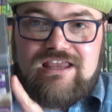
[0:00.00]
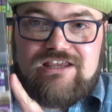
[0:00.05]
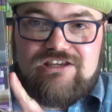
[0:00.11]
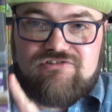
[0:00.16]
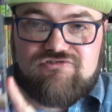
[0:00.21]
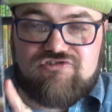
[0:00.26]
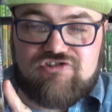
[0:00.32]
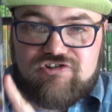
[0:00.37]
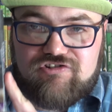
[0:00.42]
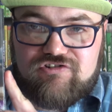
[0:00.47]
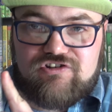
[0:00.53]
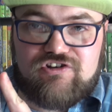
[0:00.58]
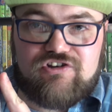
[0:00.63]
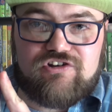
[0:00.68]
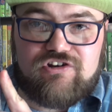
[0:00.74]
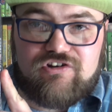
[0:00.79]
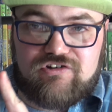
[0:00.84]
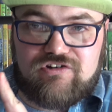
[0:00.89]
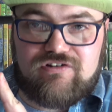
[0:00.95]
you just
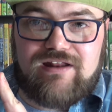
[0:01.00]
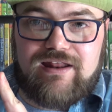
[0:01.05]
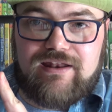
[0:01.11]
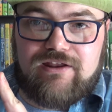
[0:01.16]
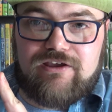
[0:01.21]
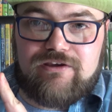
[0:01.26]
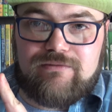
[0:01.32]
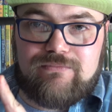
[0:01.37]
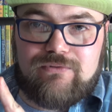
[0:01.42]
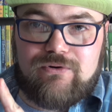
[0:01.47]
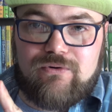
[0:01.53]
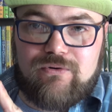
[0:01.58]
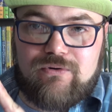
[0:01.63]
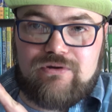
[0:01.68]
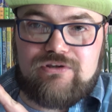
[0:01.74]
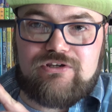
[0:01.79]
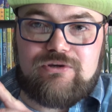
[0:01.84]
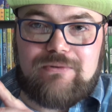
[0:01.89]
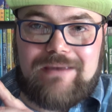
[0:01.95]
couldn't do that no
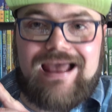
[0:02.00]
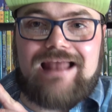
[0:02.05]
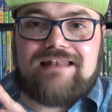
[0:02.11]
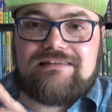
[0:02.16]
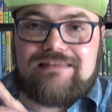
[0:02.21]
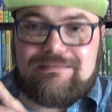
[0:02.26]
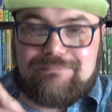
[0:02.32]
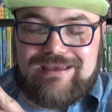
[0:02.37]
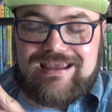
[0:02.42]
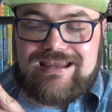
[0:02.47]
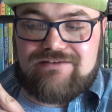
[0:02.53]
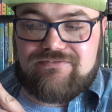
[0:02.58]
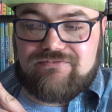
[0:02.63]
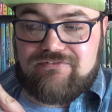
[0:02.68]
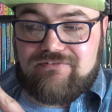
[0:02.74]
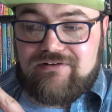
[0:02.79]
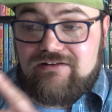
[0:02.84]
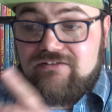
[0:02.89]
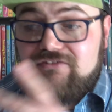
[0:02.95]
more. You had to pay
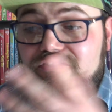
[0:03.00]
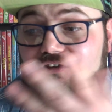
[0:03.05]
for it.